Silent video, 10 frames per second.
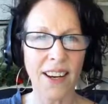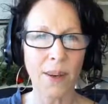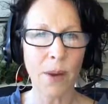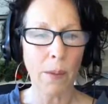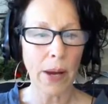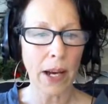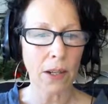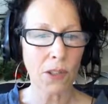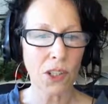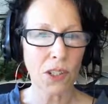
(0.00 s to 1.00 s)

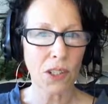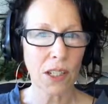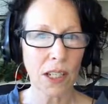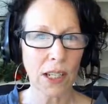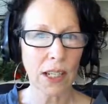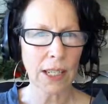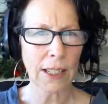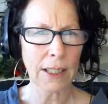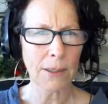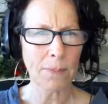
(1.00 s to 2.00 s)
about
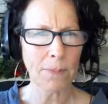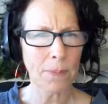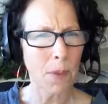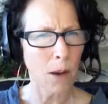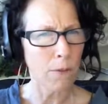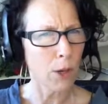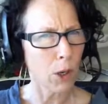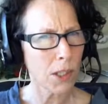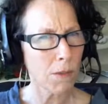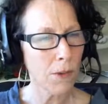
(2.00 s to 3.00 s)
my
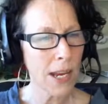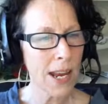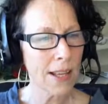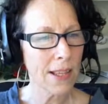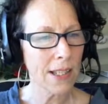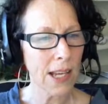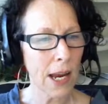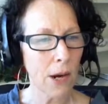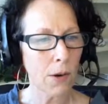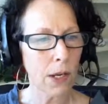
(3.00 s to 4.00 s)
philosophy in this
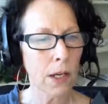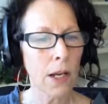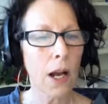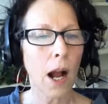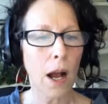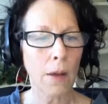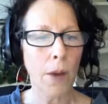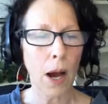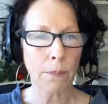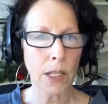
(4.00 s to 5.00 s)
area,
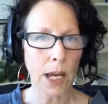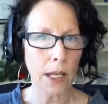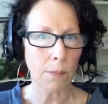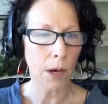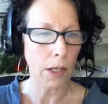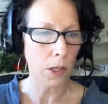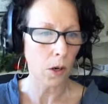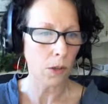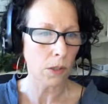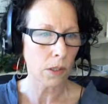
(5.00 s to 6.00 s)
I'm updating my
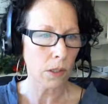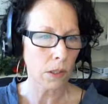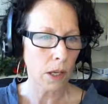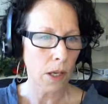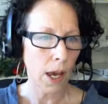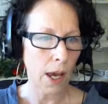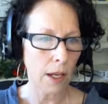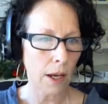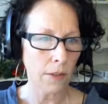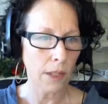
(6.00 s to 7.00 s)
notes.
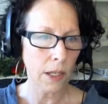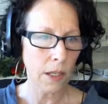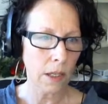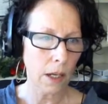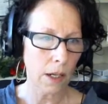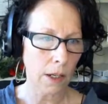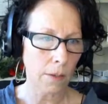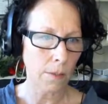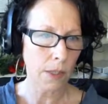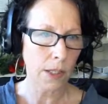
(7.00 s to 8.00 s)
And I think
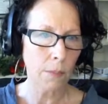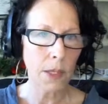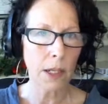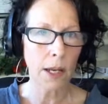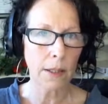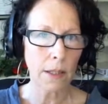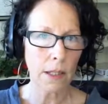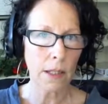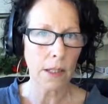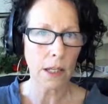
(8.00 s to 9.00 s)
something like
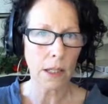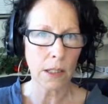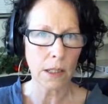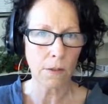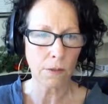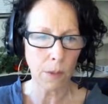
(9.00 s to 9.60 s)
this is